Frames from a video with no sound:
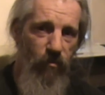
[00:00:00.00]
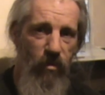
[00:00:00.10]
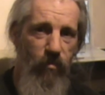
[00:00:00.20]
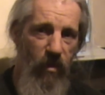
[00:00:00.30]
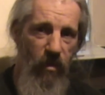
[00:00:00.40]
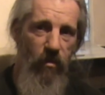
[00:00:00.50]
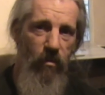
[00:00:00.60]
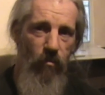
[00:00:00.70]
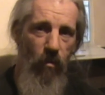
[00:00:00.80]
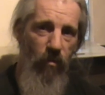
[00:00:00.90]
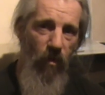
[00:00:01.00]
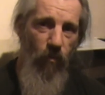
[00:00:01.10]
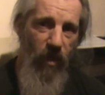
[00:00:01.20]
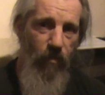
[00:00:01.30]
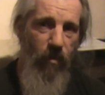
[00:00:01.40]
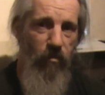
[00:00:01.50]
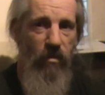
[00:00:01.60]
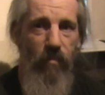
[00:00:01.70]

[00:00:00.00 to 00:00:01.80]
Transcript: which means you won't know where to post your